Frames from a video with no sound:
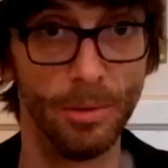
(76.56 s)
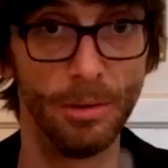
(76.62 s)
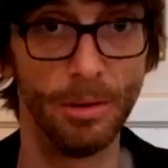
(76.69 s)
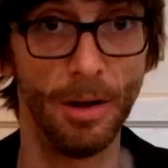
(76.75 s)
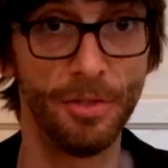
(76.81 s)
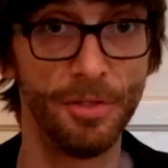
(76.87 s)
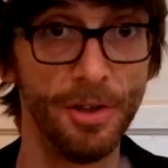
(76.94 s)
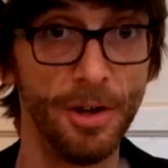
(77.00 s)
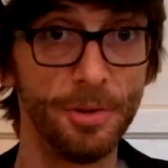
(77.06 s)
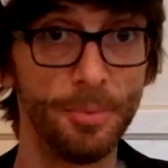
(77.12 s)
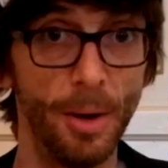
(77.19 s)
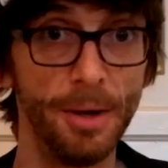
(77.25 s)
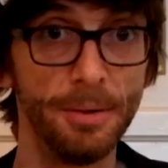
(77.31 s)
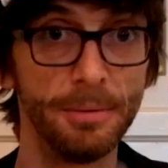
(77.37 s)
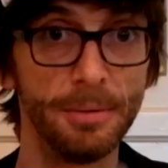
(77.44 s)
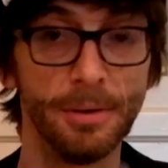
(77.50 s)
a third
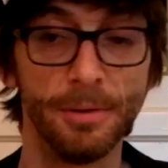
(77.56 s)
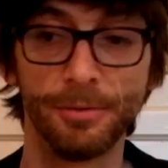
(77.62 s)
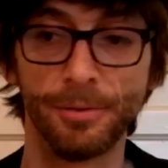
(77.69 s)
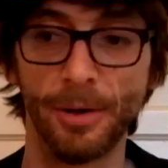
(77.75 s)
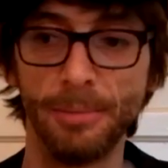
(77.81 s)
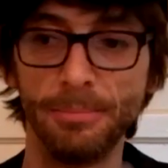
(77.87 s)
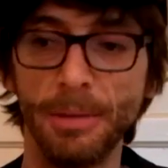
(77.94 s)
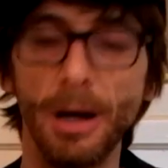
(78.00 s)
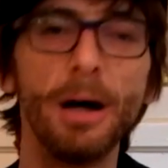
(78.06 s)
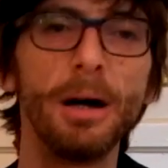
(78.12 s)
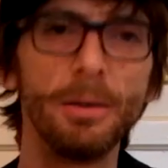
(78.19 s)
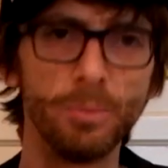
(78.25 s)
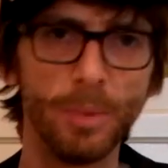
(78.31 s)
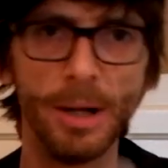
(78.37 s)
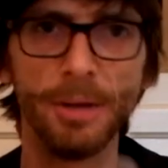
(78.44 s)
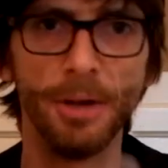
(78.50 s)
one from a
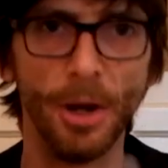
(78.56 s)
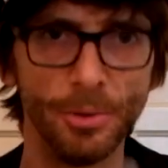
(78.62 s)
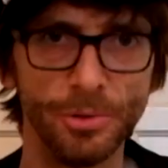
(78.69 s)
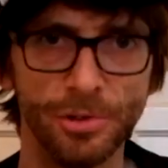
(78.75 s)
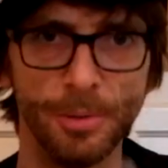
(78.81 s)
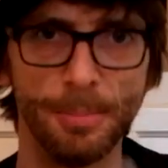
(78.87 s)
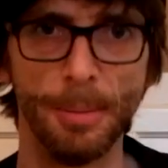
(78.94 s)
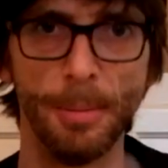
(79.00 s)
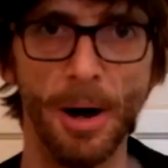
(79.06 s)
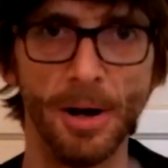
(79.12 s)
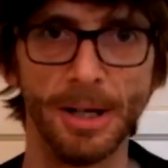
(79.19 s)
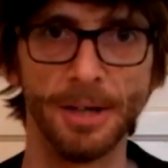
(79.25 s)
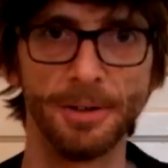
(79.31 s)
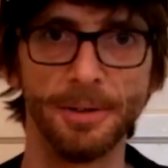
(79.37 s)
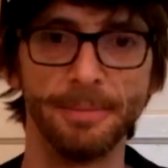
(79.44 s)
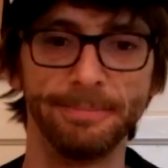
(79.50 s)
well-known
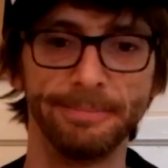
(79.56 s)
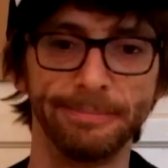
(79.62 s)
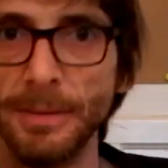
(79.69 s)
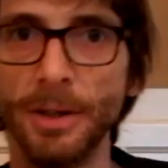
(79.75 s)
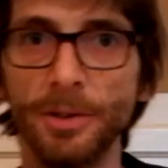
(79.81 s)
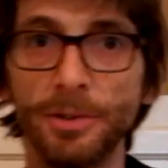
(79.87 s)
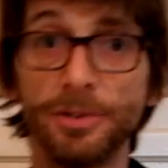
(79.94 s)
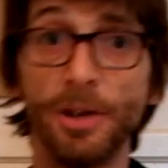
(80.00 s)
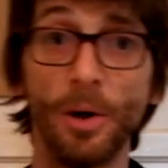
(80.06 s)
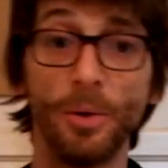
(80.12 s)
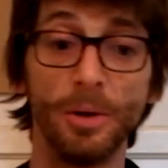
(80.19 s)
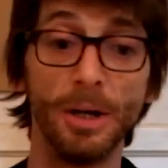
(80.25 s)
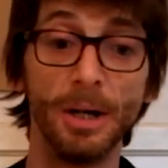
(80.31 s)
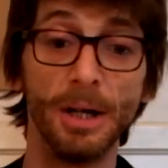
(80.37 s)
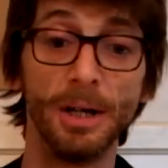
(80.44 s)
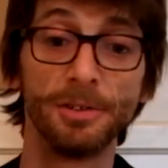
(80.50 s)
supermarket. So,
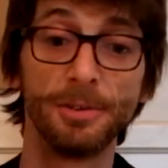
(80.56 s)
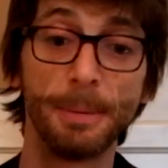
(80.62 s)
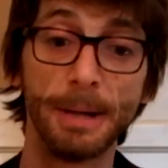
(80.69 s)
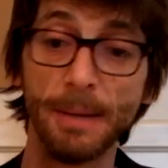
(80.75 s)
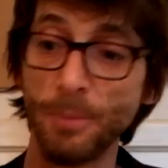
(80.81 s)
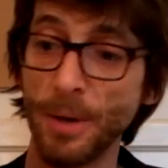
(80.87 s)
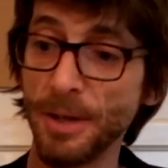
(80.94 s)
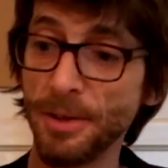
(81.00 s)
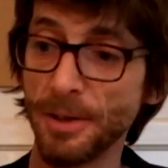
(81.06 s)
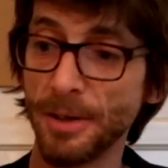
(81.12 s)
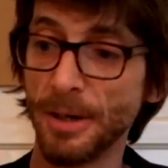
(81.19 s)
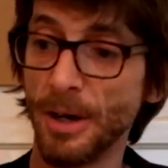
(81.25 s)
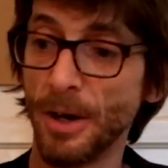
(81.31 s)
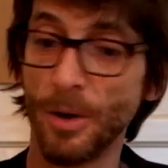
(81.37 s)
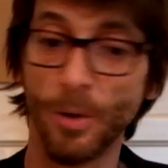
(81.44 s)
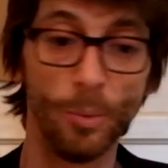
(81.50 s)
to begin with,
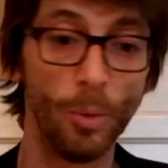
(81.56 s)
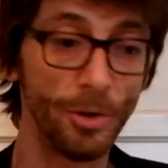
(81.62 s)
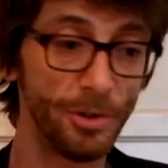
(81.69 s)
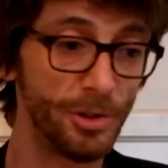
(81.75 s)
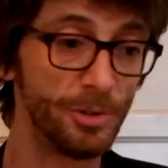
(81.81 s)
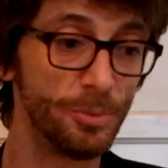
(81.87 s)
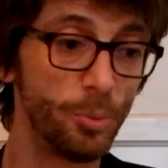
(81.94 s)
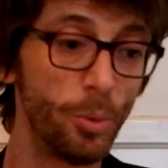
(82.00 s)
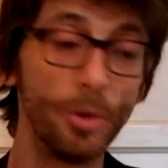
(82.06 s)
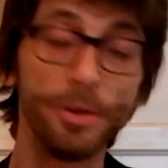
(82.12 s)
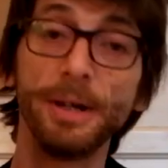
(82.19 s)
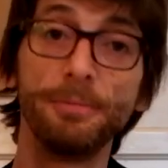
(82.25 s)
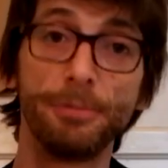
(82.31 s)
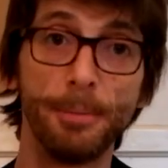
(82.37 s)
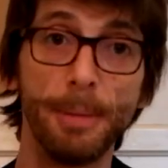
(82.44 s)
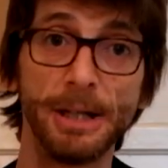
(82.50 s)
what
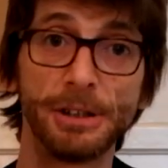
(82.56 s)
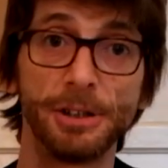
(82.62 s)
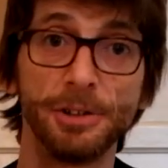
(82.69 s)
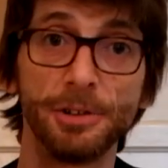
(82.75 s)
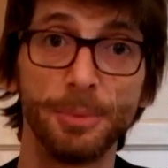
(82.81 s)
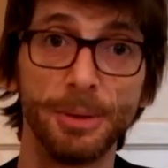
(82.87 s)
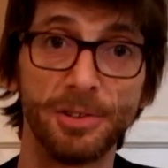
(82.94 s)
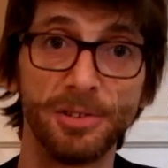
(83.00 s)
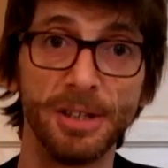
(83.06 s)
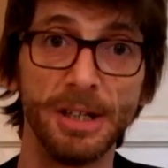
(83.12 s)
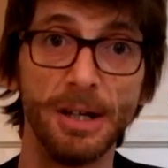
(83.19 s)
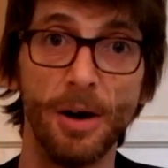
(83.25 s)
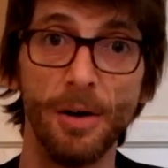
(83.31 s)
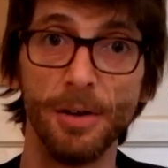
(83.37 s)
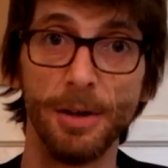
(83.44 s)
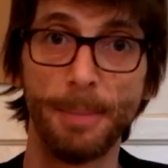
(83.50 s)
information do we see
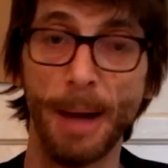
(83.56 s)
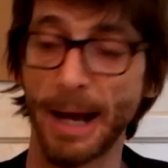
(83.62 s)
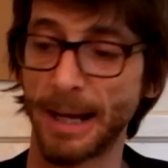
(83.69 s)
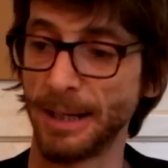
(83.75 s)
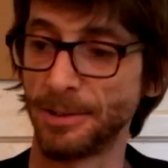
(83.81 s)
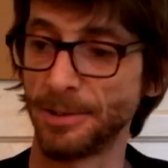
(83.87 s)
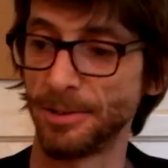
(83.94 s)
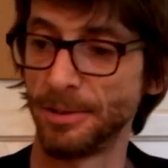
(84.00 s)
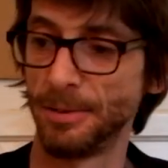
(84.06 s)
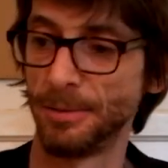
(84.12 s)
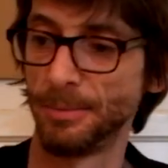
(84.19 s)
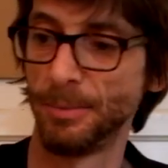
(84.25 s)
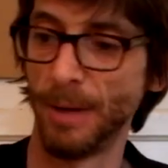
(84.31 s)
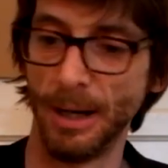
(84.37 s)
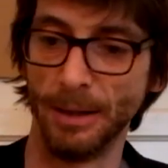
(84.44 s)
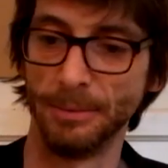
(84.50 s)
on the packets?
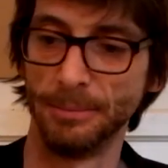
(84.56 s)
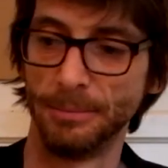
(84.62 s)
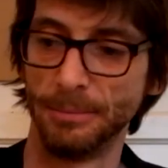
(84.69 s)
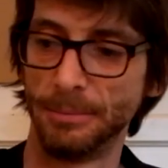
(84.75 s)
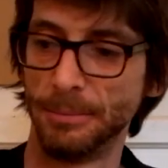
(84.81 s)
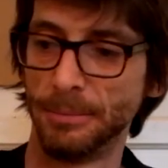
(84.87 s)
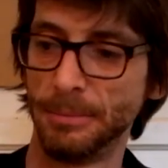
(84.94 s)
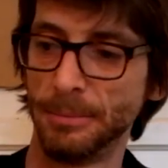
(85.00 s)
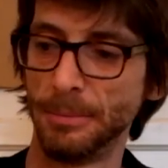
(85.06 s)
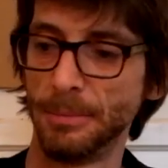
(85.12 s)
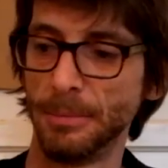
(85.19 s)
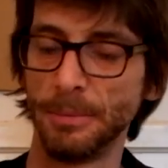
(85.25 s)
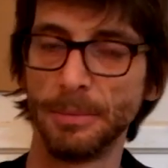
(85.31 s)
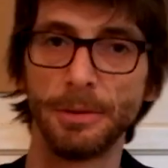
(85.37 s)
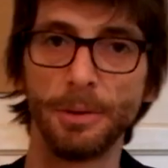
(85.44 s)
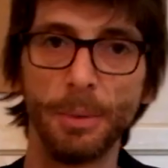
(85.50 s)
Well,
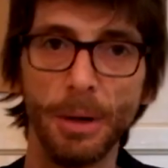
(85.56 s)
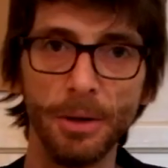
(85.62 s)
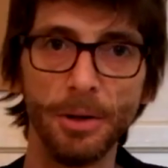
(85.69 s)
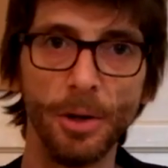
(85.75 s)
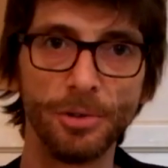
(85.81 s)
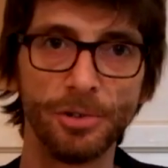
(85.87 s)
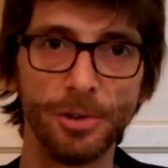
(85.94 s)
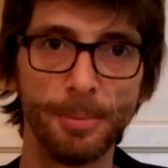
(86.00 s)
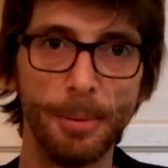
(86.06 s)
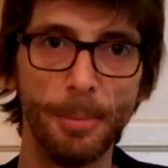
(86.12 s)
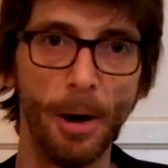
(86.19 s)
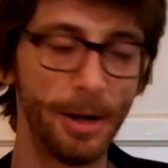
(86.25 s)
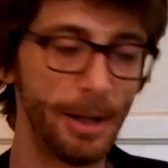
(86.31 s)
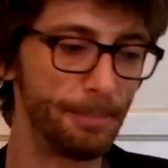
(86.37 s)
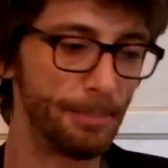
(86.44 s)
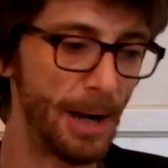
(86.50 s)
the well-known
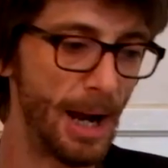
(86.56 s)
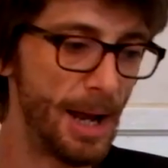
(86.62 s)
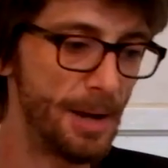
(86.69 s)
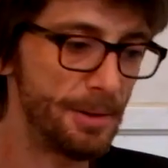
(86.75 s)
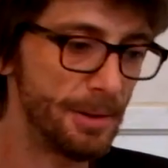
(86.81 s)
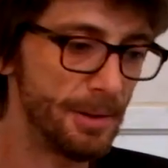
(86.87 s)
supermarket brand